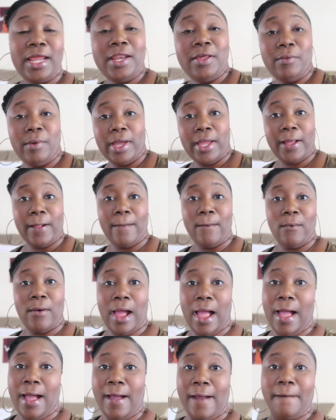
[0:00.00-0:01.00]
Anyway,
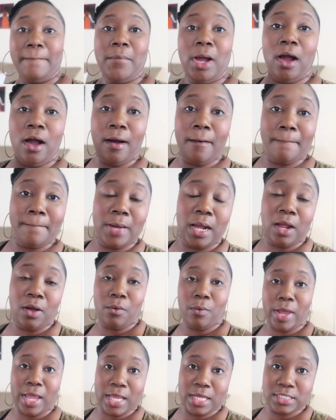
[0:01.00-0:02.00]
I'm on
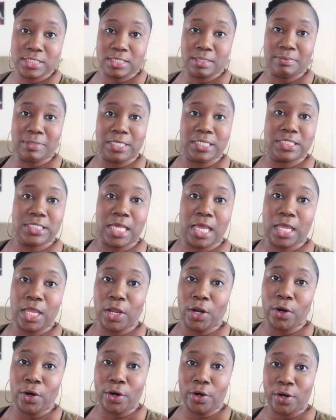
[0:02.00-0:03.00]
my way to be
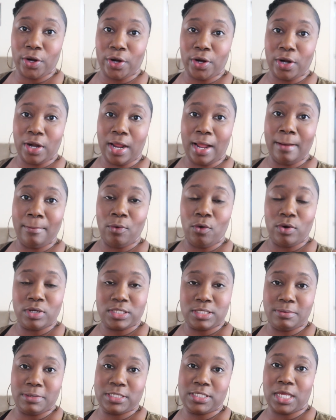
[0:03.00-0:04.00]
taking her. I'm
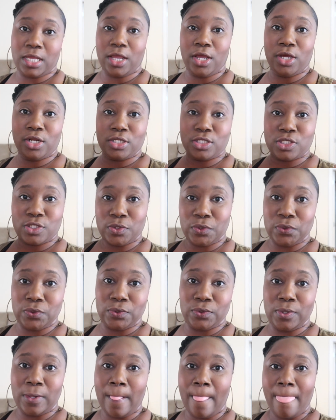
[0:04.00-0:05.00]
going to be taking her to
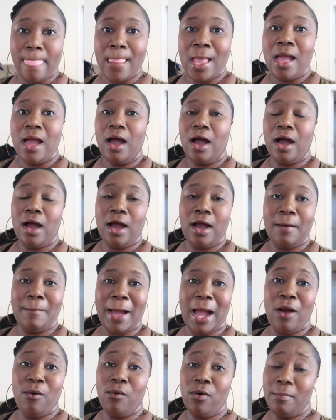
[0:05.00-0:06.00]
school.
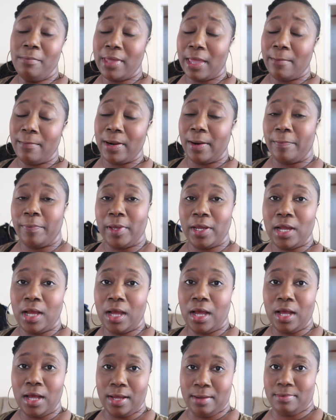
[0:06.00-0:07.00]
I won't be able to pick
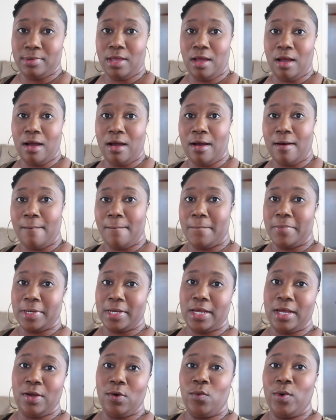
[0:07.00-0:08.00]
her up, y'all,
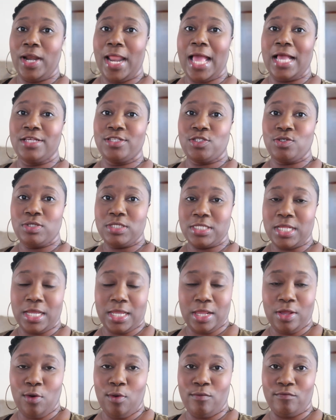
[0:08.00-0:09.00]
but as soon as
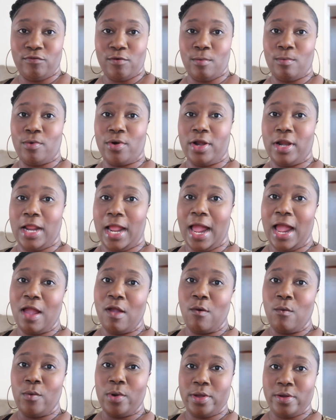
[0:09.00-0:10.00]
I get home from work,
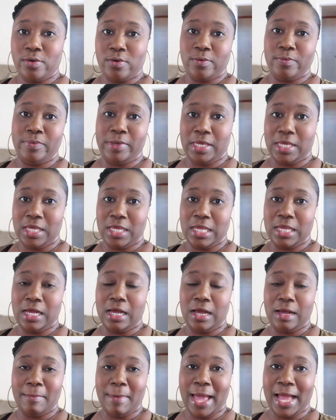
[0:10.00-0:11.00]
I will be
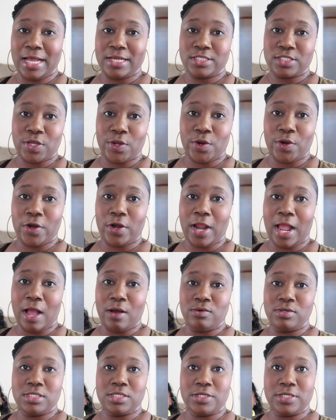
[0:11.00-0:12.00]
asking her
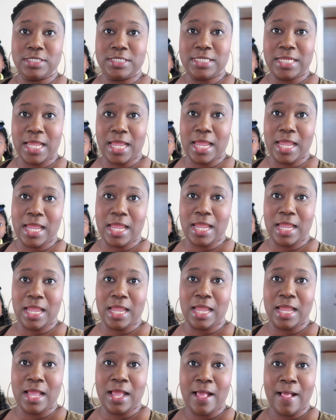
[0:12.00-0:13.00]
how was her
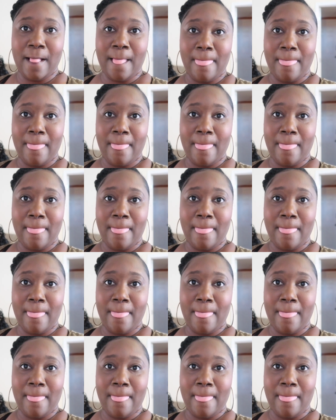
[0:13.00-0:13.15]
day.